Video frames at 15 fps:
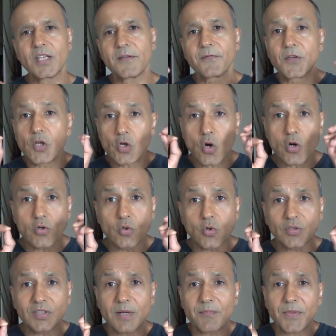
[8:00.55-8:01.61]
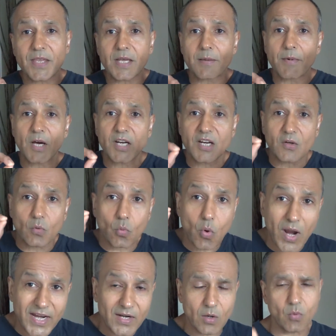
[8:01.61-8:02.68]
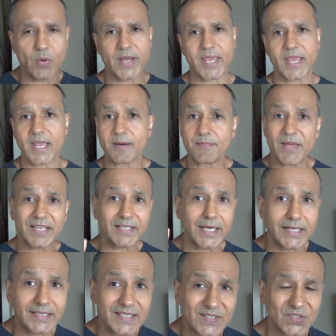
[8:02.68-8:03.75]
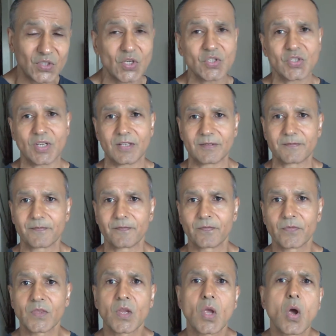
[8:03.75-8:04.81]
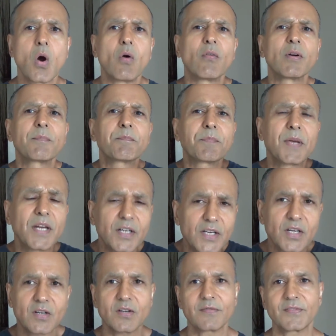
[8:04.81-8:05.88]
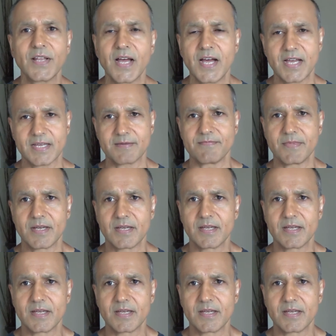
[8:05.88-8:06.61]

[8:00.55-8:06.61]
if you don't do something about it right away and make that decision over a period of time,